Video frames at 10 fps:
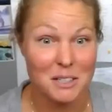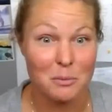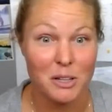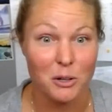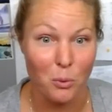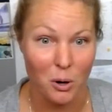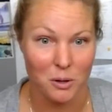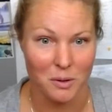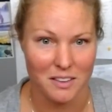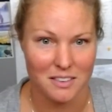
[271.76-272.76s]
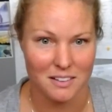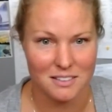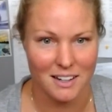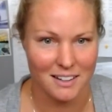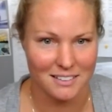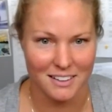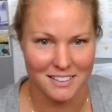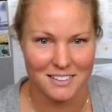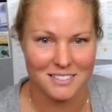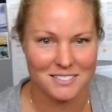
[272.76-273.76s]
it's somebody that you work with and it's not
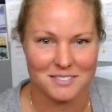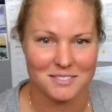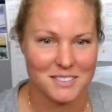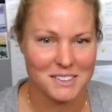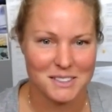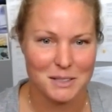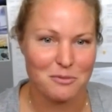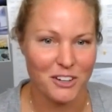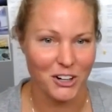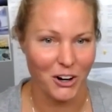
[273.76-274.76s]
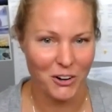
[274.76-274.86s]
like some figure.